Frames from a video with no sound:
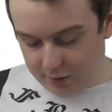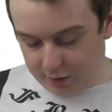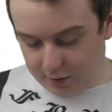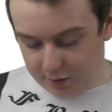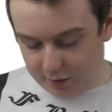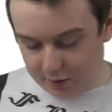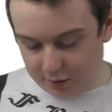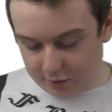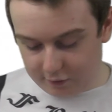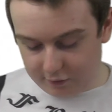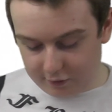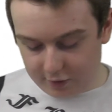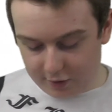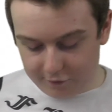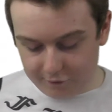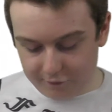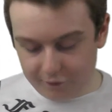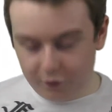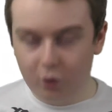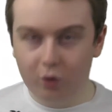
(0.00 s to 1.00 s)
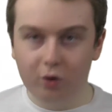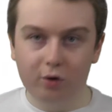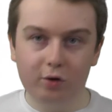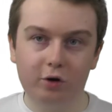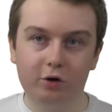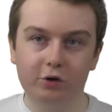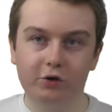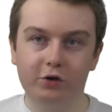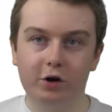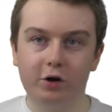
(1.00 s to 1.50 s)
A set of 4
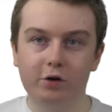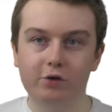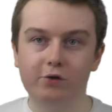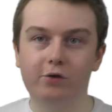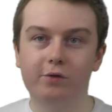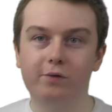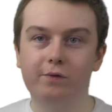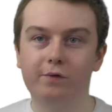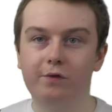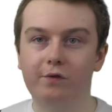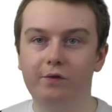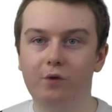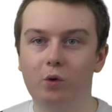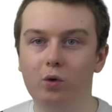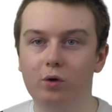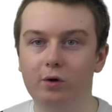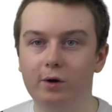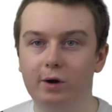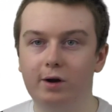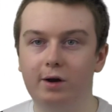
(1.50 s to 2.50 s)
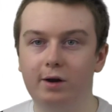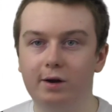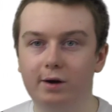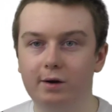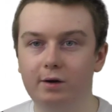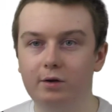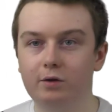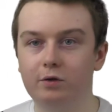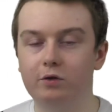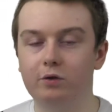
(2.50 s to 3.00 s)
costs
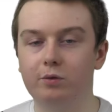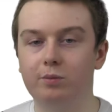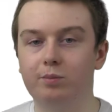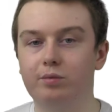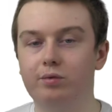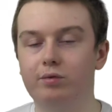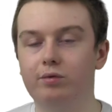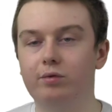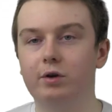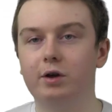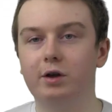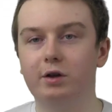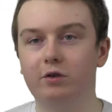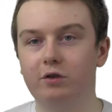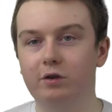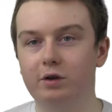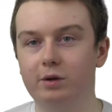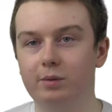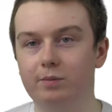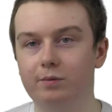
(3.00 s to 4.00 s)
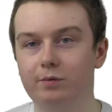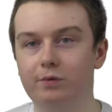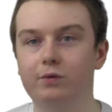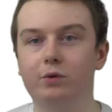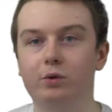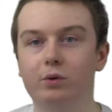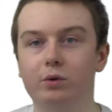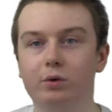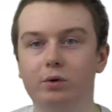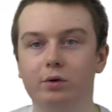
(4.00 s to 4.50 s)
$104.99, so pretty cheap
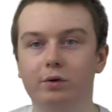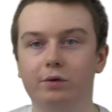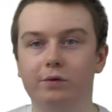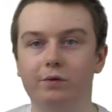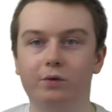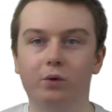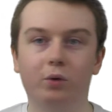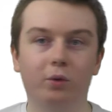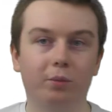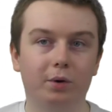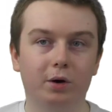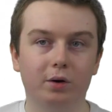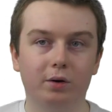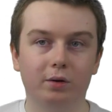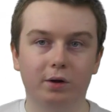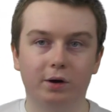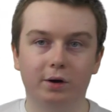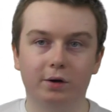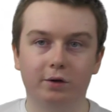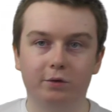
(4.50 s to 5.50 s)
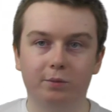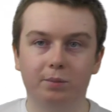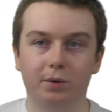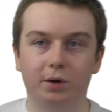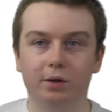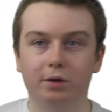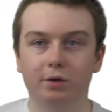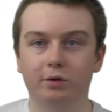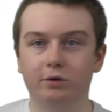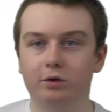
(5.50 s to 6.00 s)
for 4 power lights,
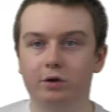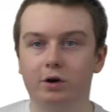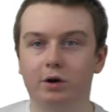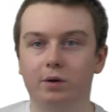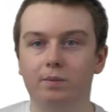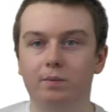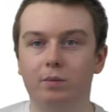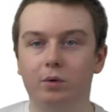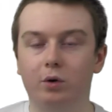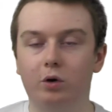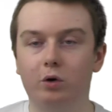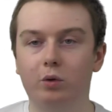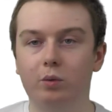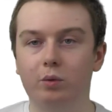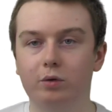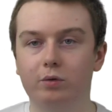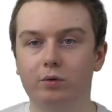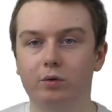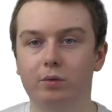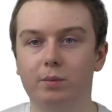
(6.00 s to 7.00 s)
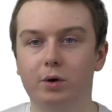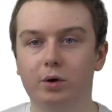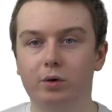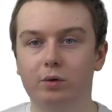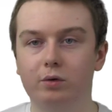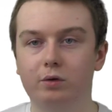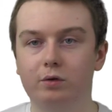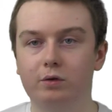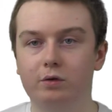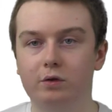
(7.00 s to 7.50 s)
but they do come all with
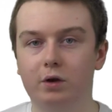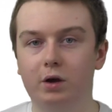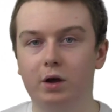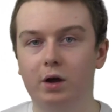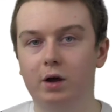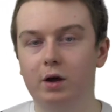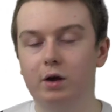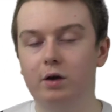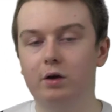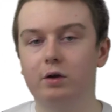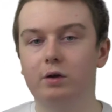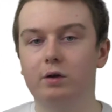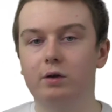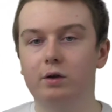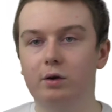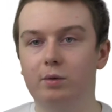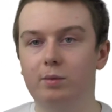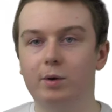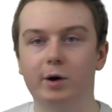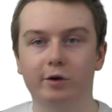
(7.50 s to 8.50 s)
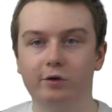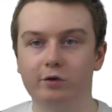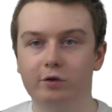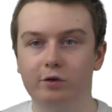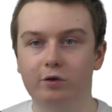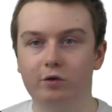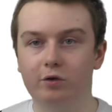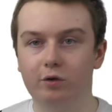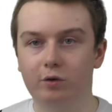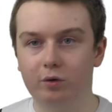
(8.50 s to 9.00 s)
remotes. You can DMX
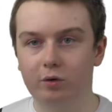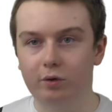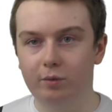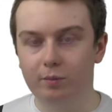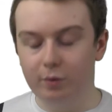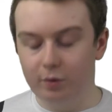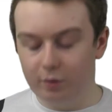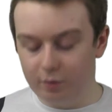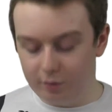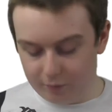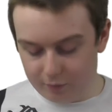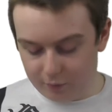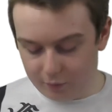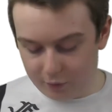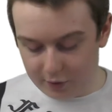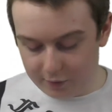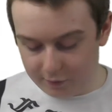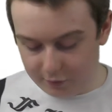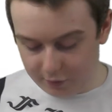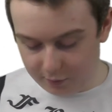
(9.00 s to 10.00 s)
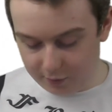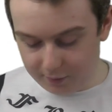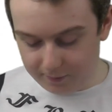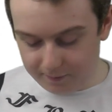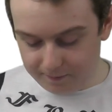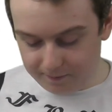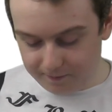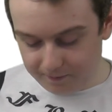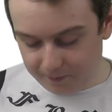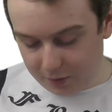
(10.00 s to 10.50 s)
control them and whatever you
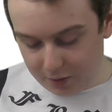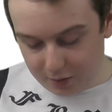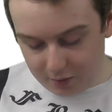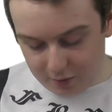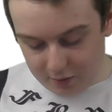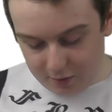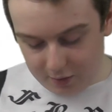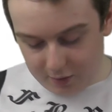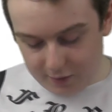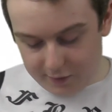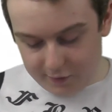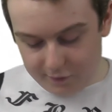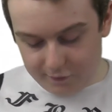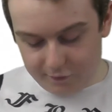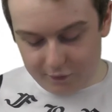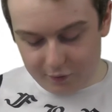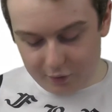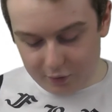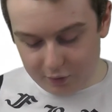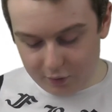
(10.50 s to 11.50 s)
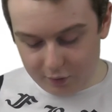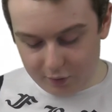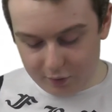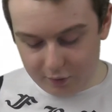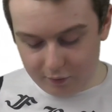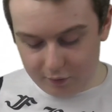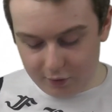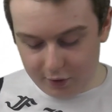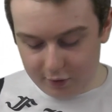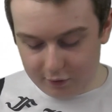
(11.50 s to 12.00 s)
want.
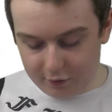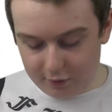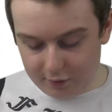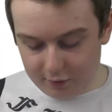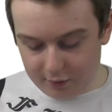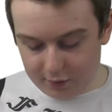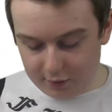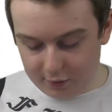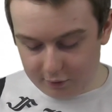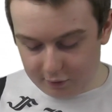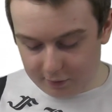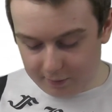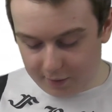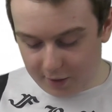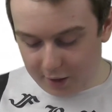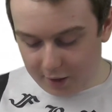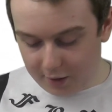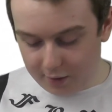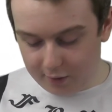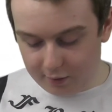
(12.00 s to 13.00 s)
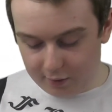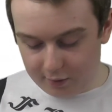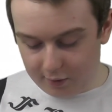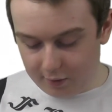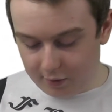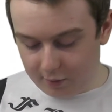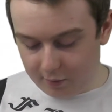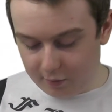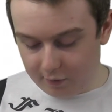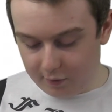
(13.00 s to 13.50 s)
For raising the lights up
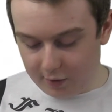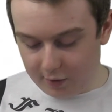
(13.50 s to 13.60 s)
higher, I will